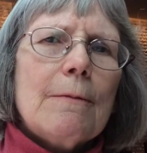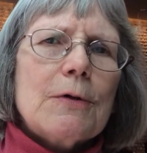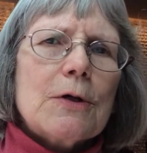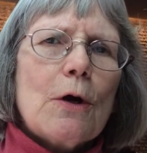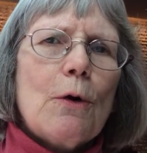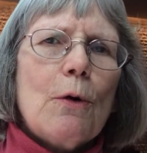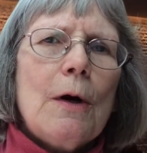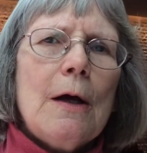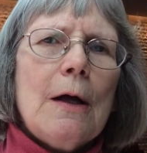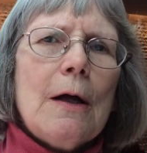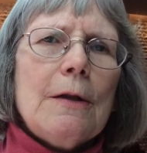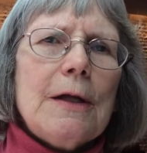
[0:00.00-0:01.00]
So
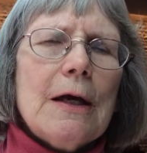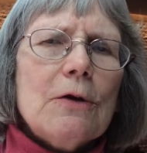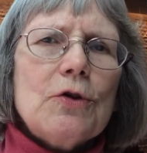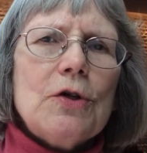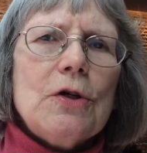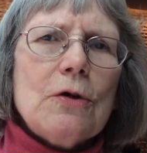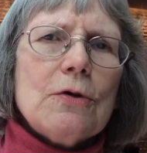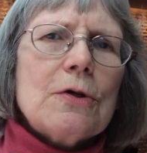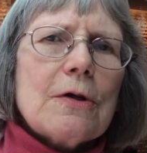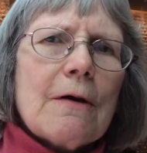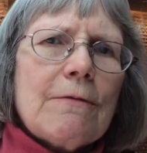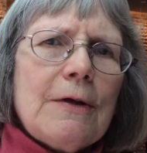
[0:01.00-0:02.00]
the energy
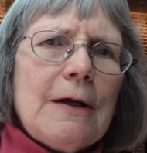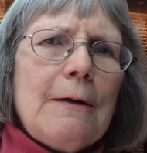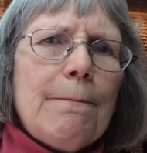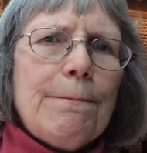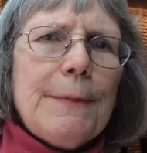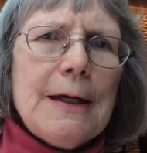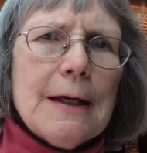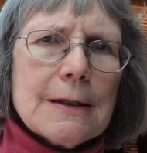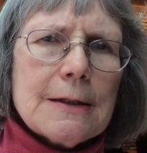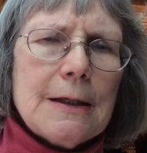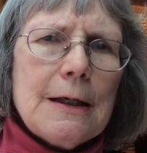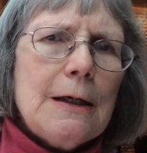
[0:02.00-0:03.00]
use of the
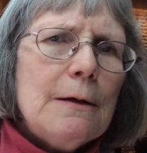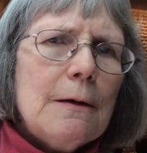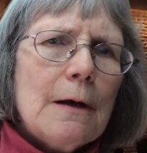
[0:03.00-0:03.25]
PSC